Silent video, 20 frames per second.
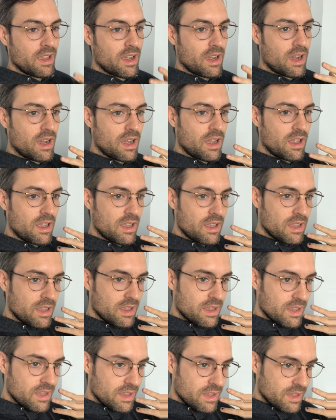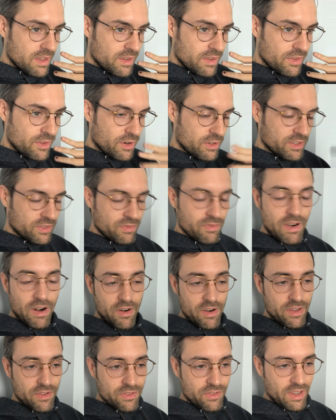there are just
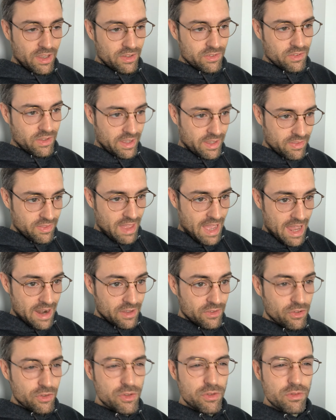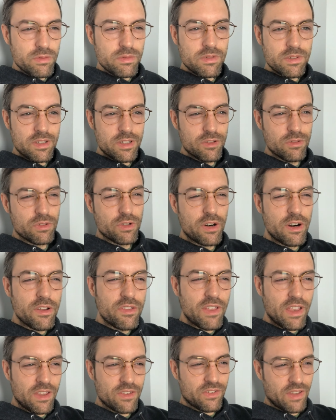various things like that, and so you learn
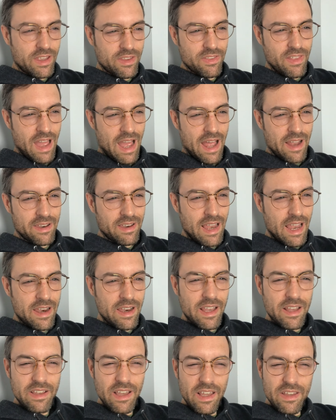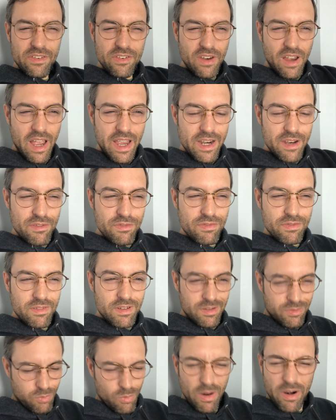things like that, and it's kind of,
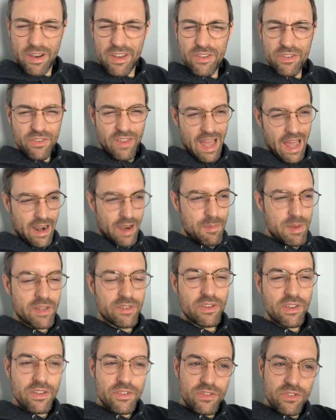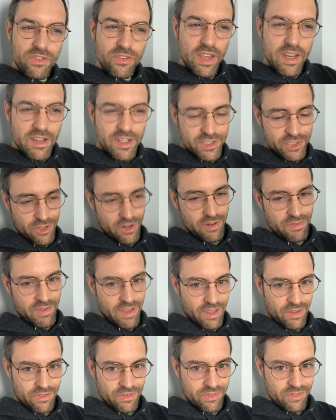what is that? I mean, it's a signature of
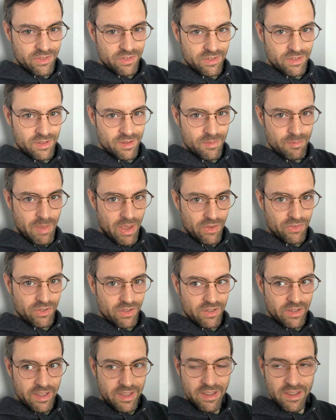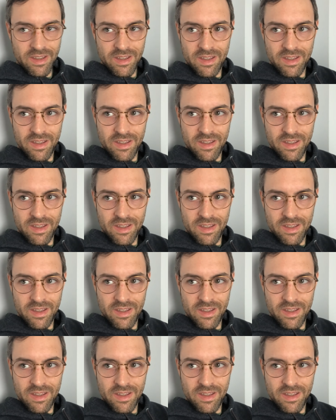his, basically.